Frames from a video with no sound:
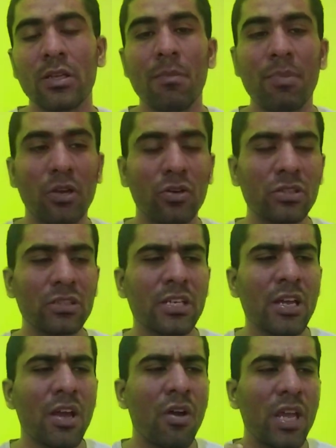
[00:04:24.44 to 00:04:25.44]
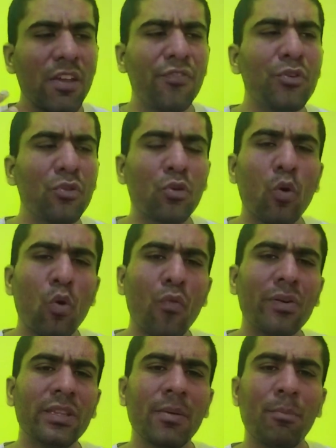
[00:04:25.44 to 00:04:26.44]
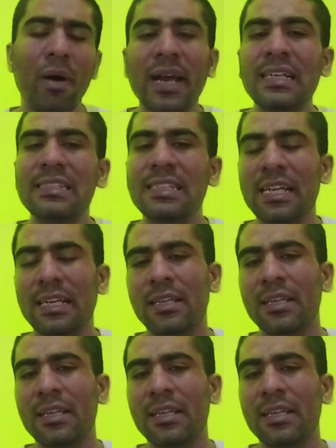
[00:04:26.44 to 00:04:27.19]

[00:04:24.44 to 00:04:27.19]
Because if you go with the mindset